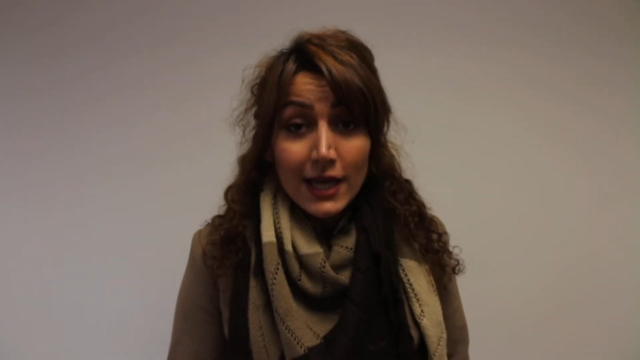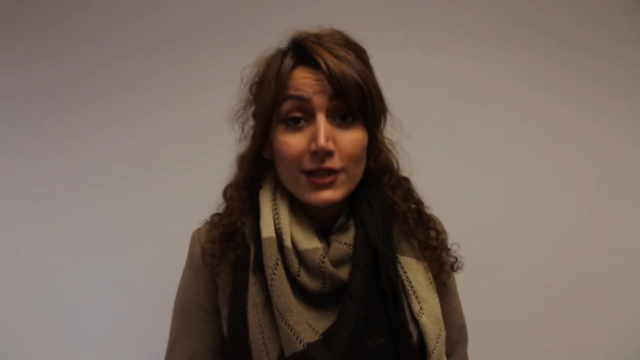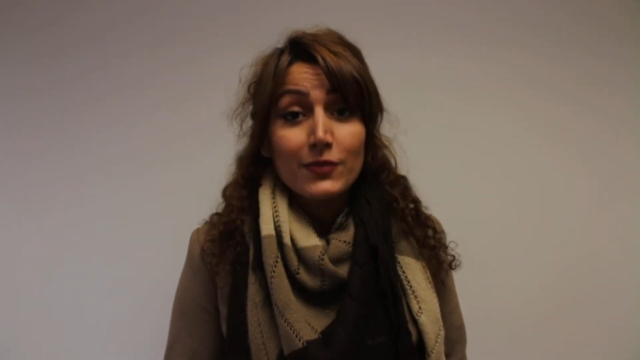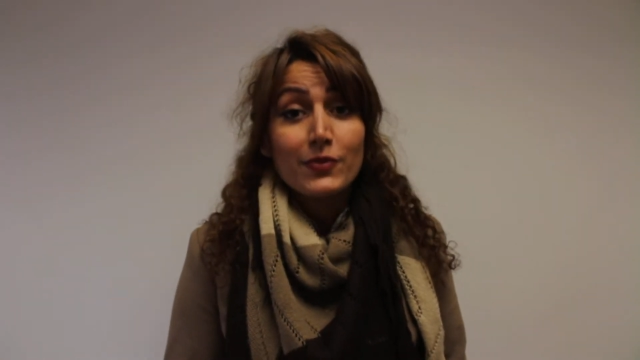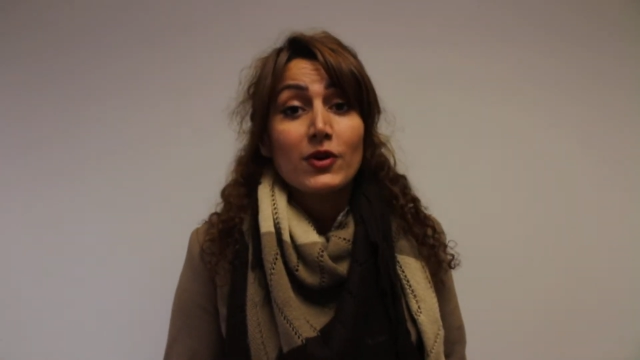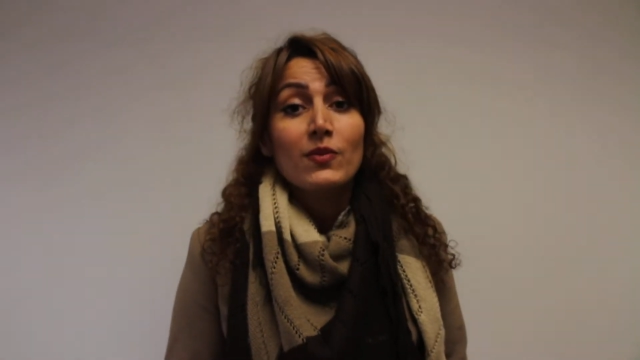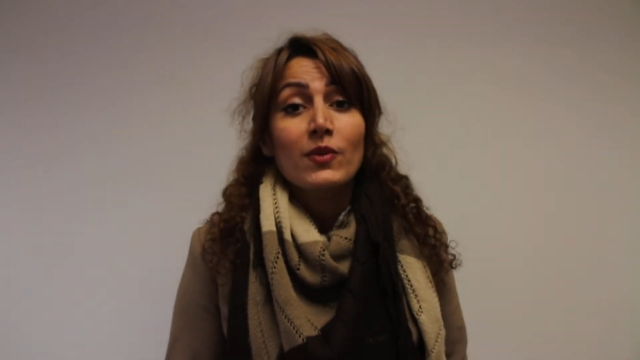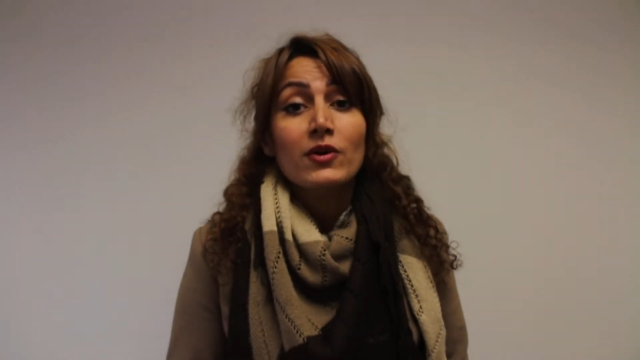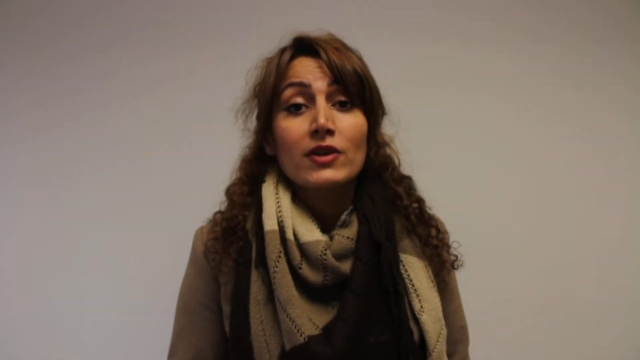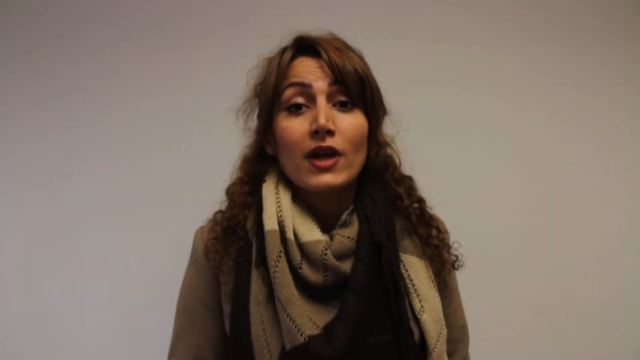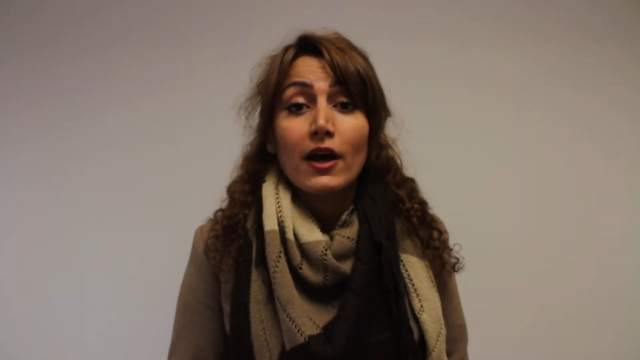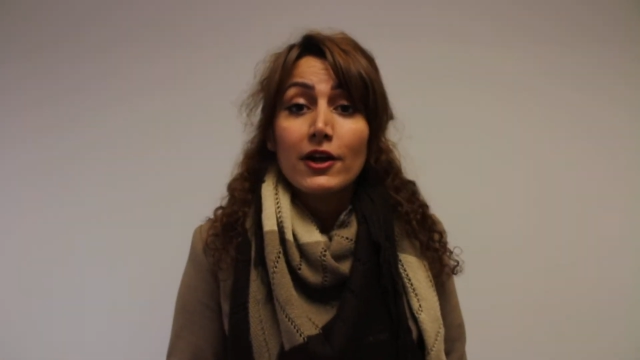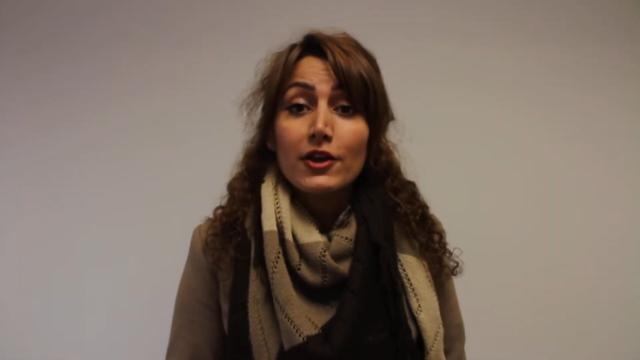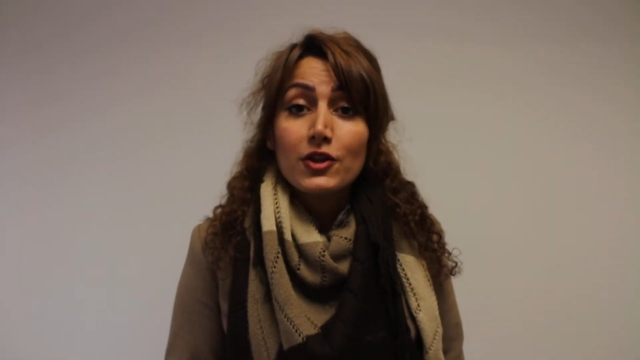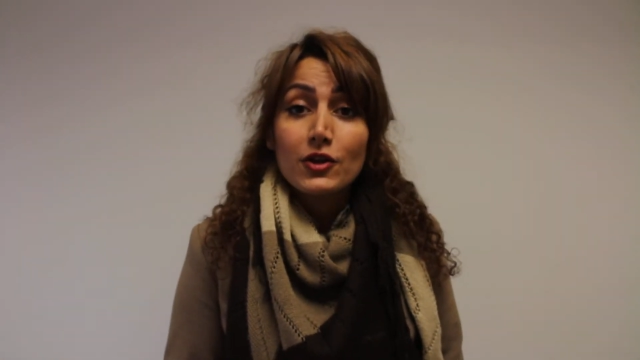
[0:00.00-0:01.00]
to promote
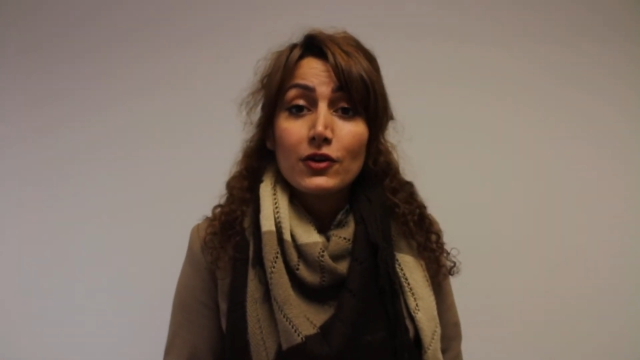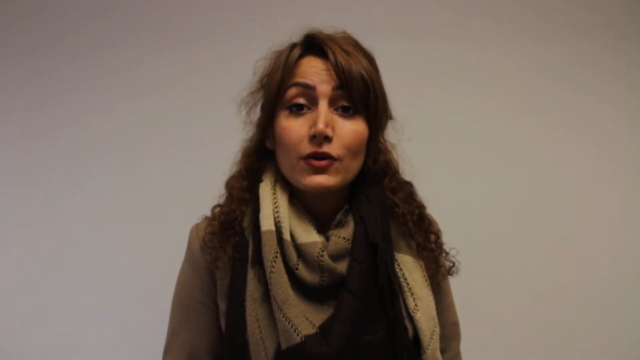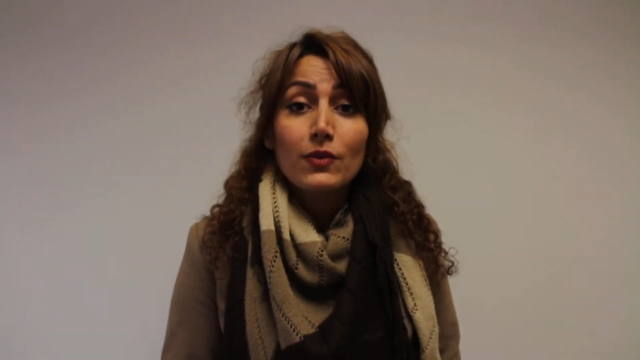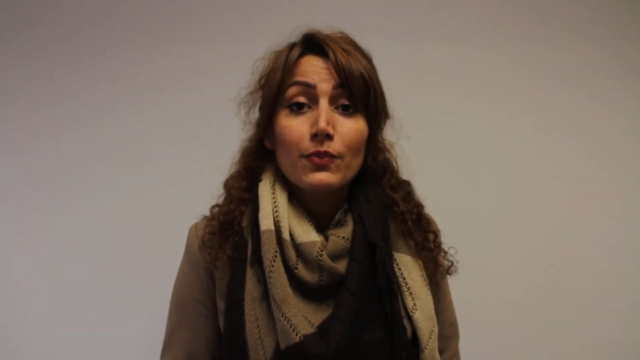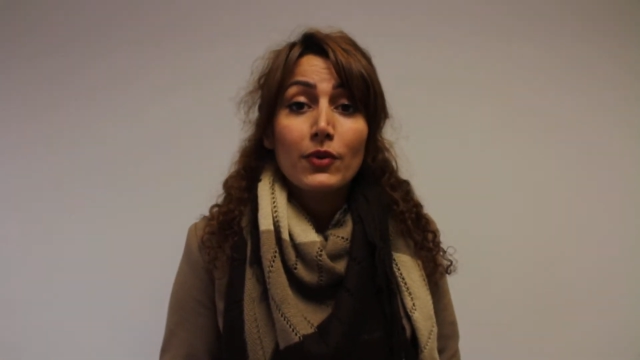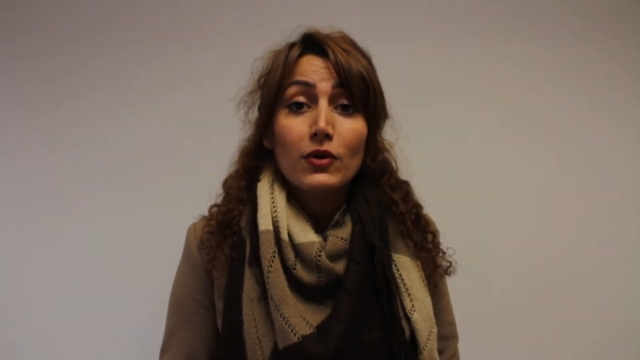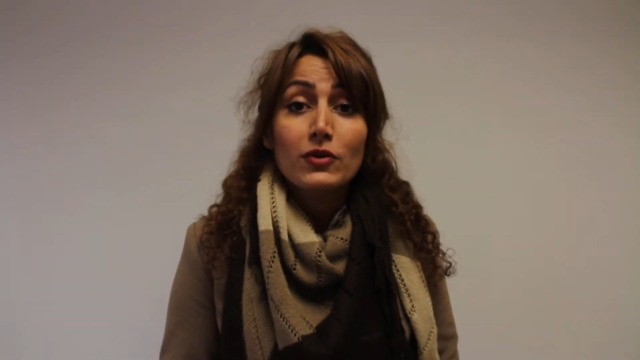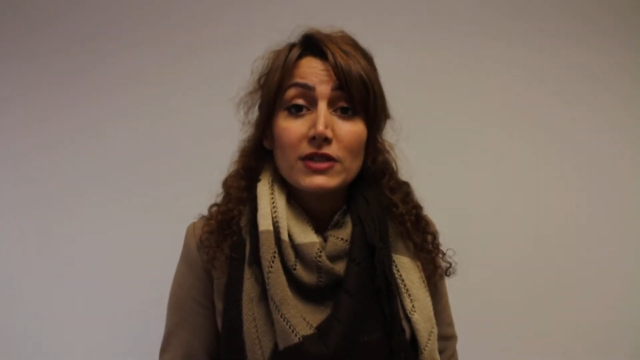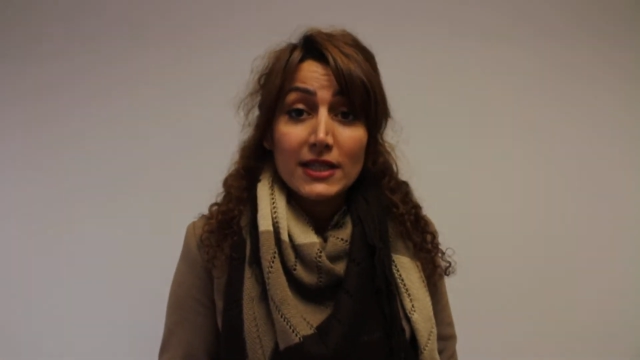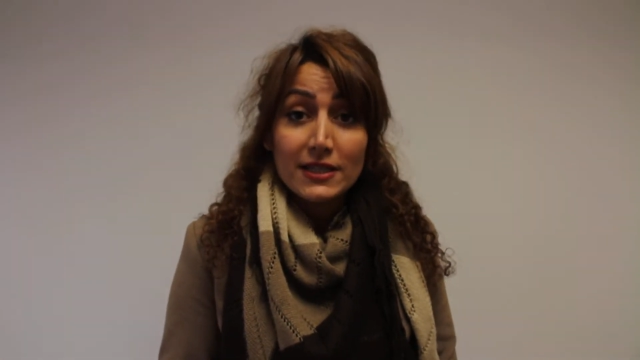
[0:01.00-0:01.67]
RGU both